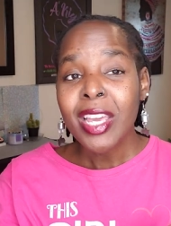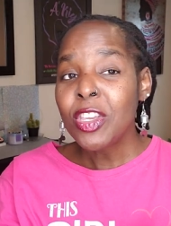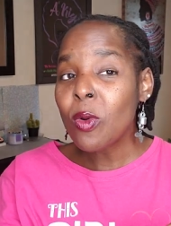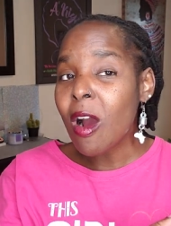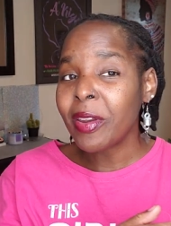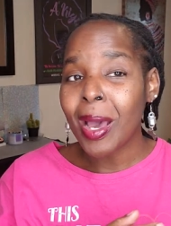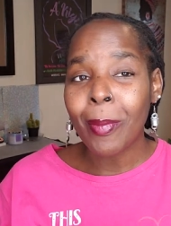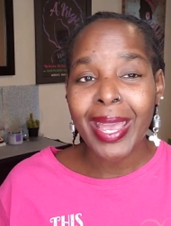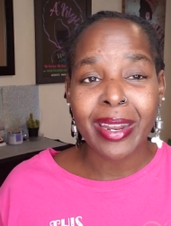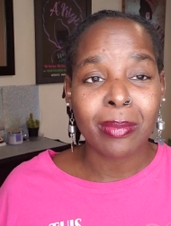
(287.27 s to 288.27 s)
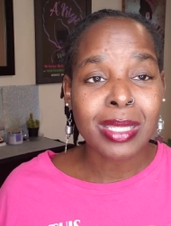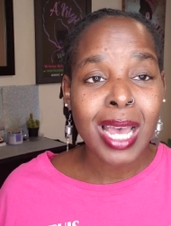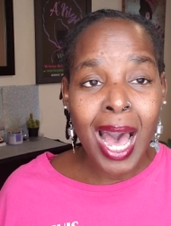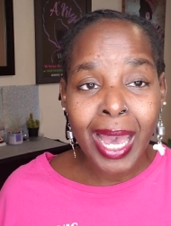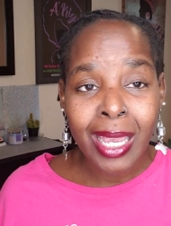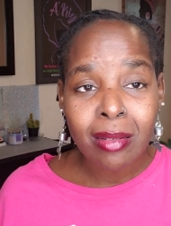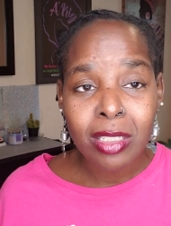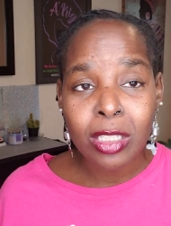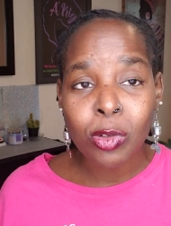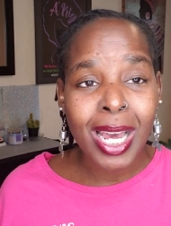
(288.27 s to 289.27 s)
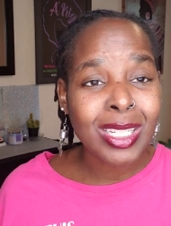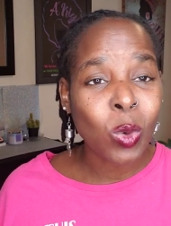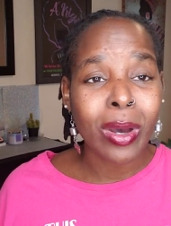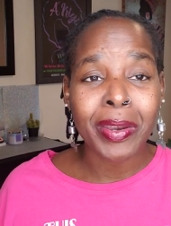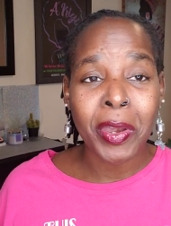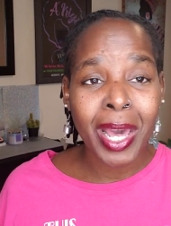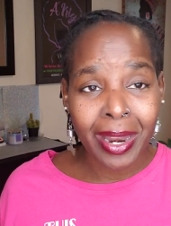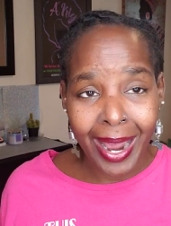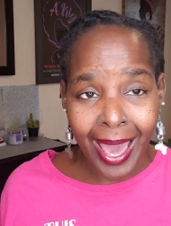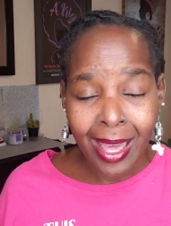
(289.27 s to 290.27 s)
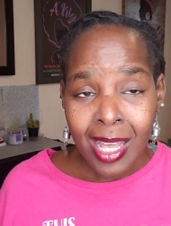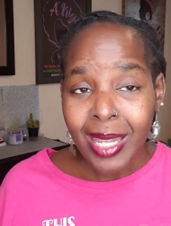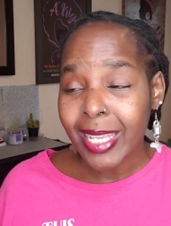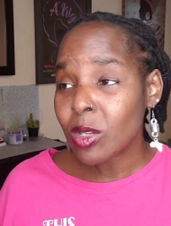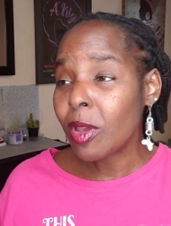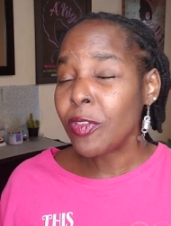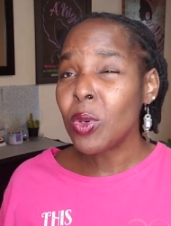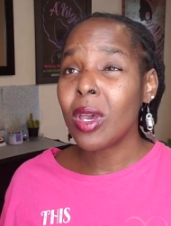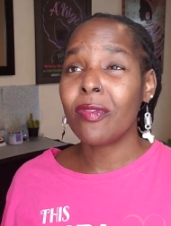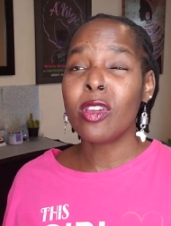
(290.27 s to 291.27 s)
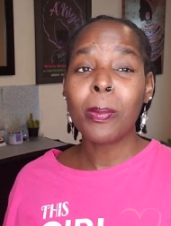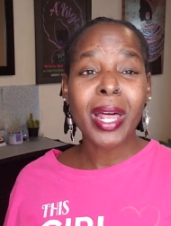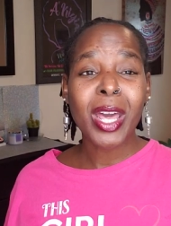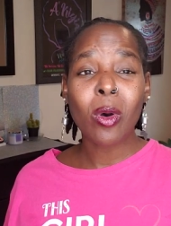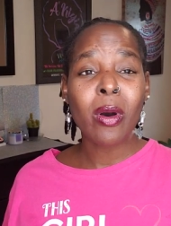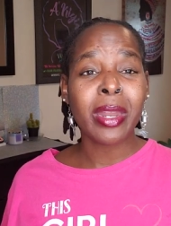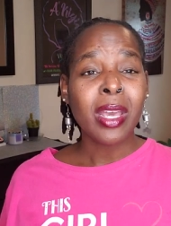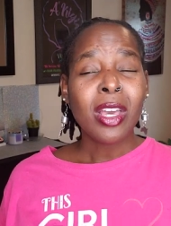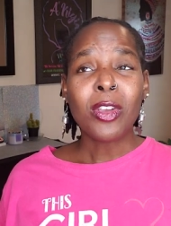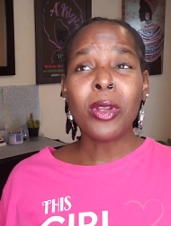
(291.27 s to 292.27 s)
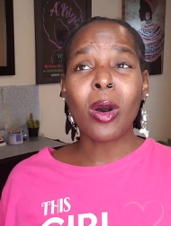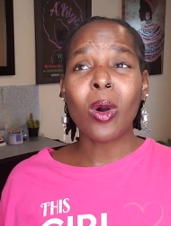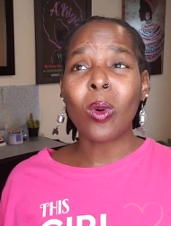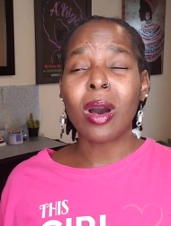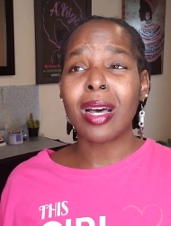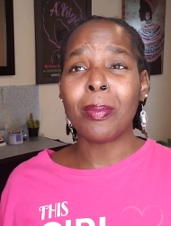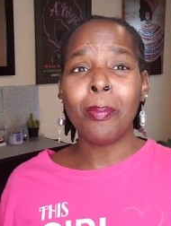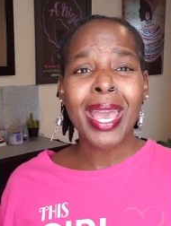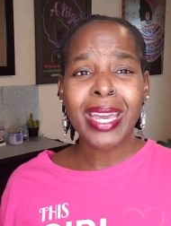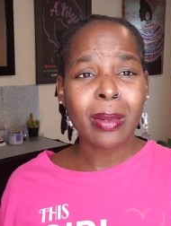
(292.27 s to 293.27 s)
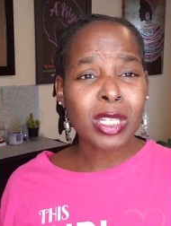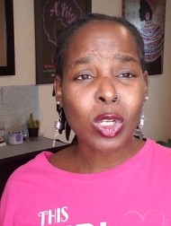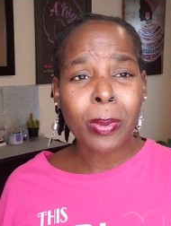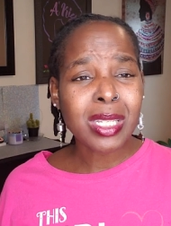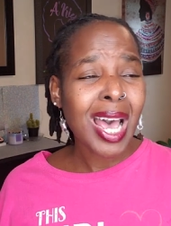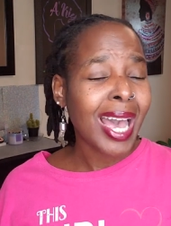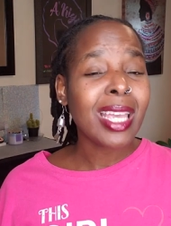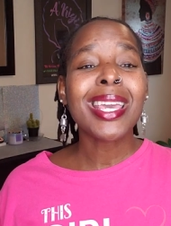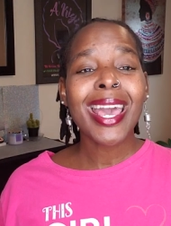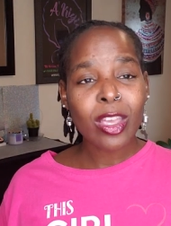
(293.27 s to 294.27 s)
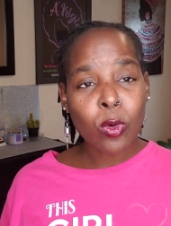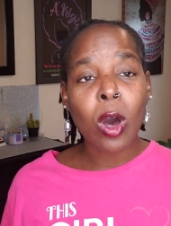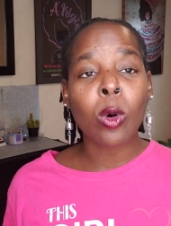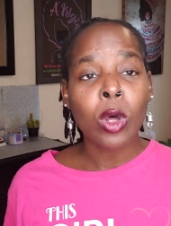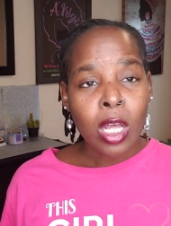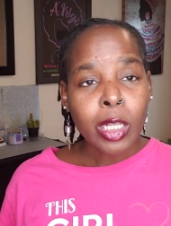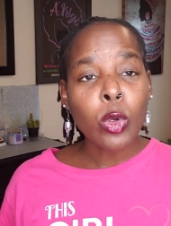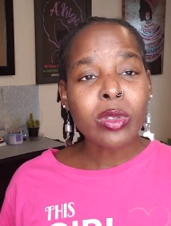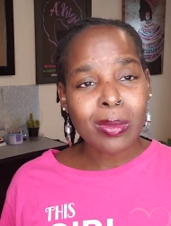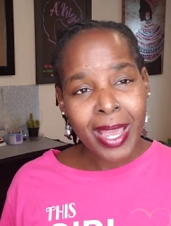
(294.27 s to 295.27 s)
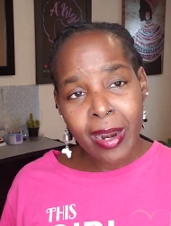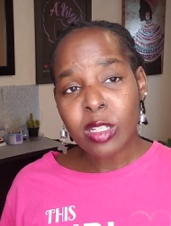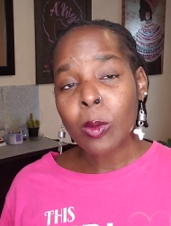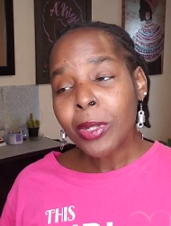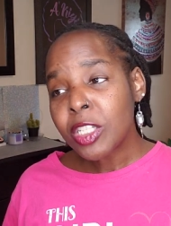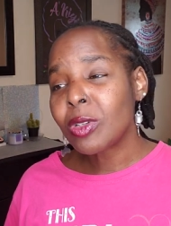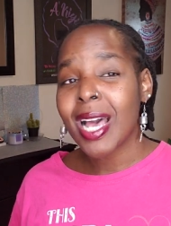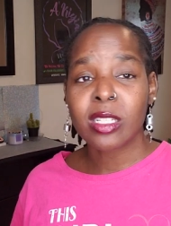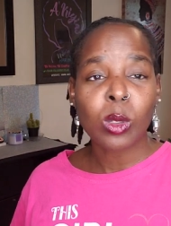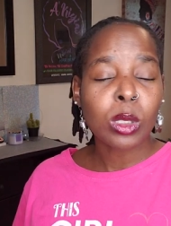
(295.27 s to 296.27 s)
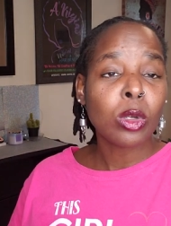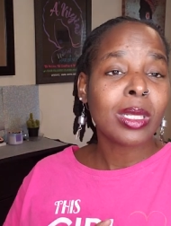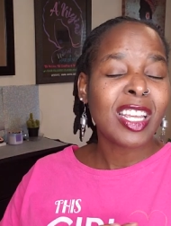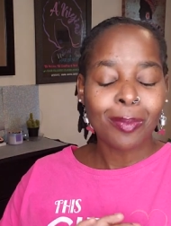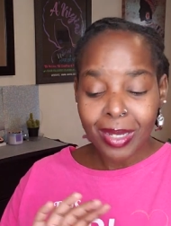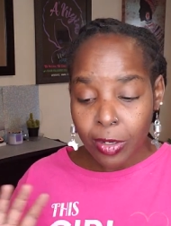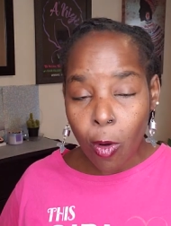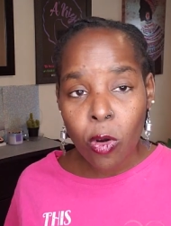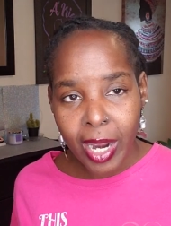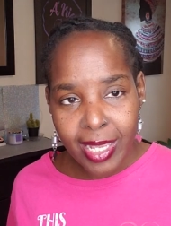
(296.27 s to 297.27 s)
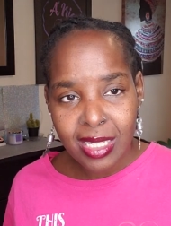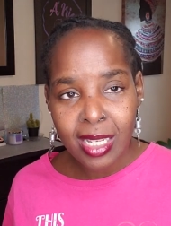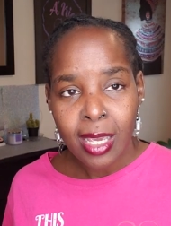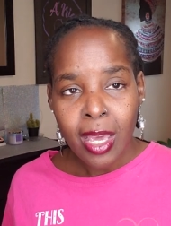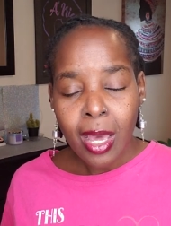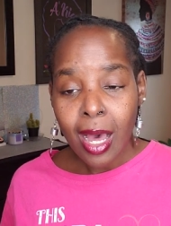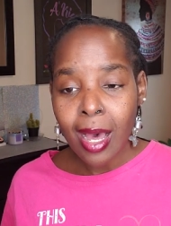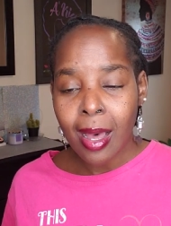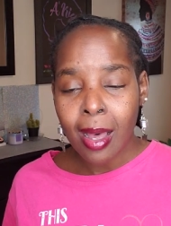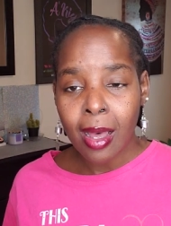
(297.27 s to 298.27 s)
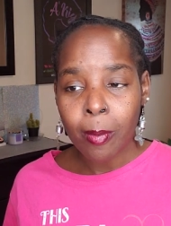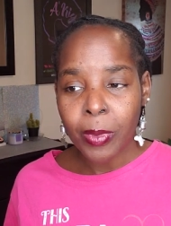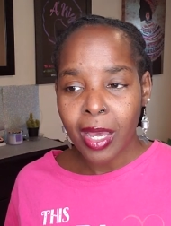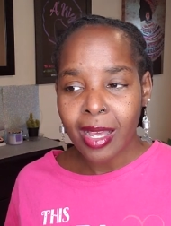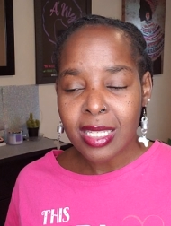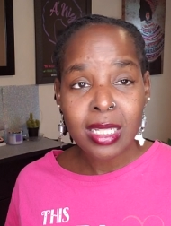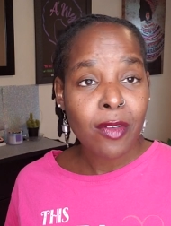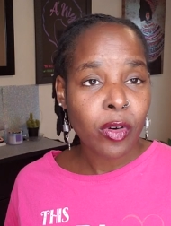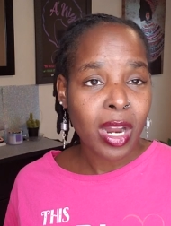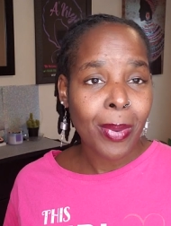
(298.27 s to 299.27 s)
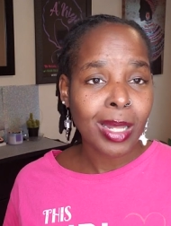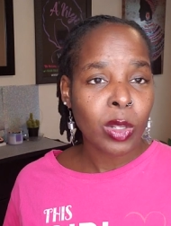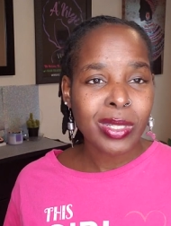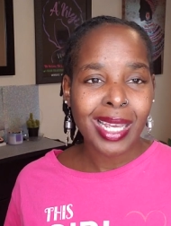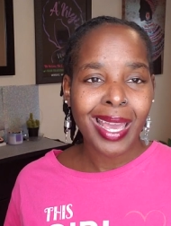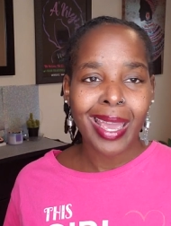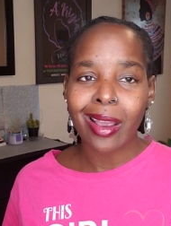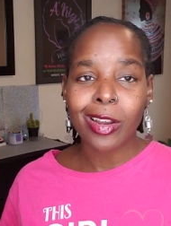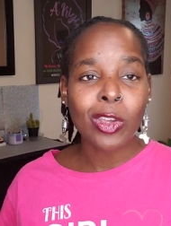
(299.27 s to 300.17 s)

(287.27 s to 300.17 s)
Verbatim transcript: You are not making them tight. You're not doing none of that. Like, so if you if you plan on, you know, making them super tight, yeah, you go lose some hair. So please, you guys, don't leave me no crazy um, uh, stuff on there about losing hair.